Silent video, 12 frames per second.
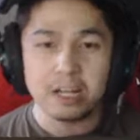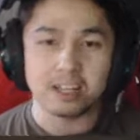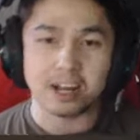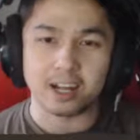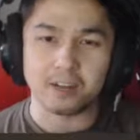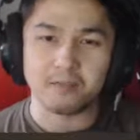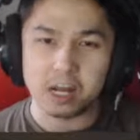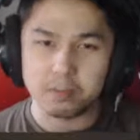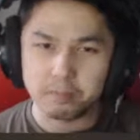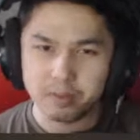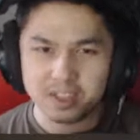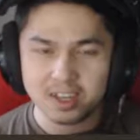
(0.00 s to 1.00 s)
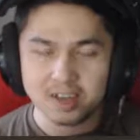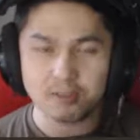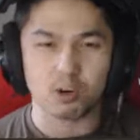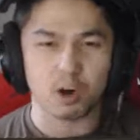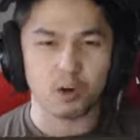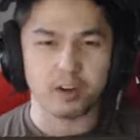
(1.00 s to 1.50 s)
lack of empathy,
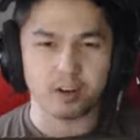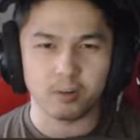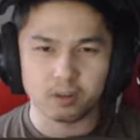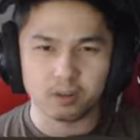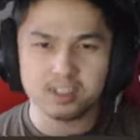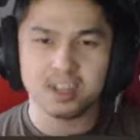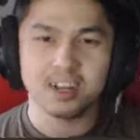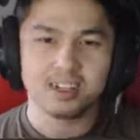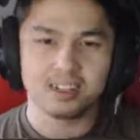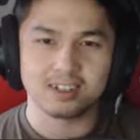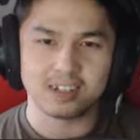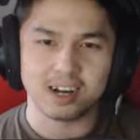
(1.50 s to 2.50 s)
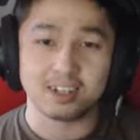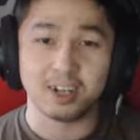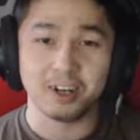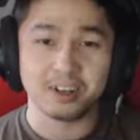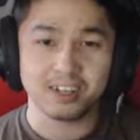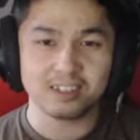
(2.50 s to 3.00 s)
growing horns, desire
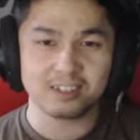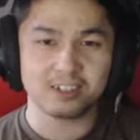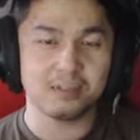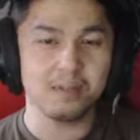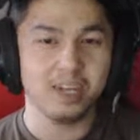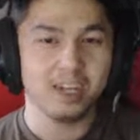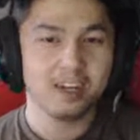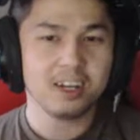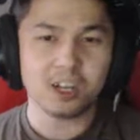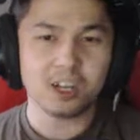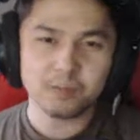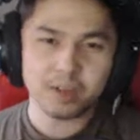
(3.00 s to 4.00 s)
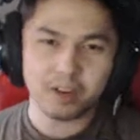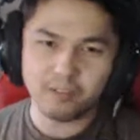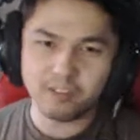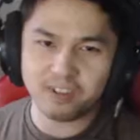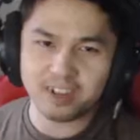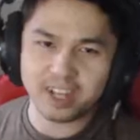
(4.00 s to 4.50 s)
to consume human
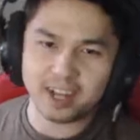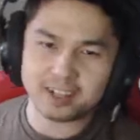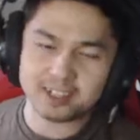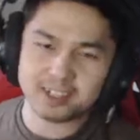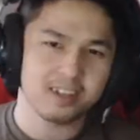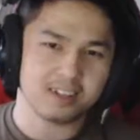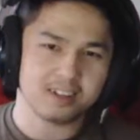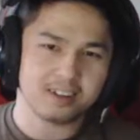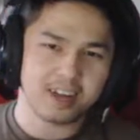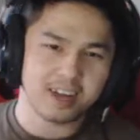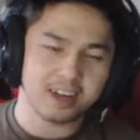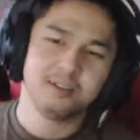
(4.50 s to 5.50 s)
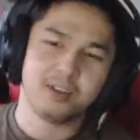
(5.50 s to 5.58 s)
flesh. That's okay.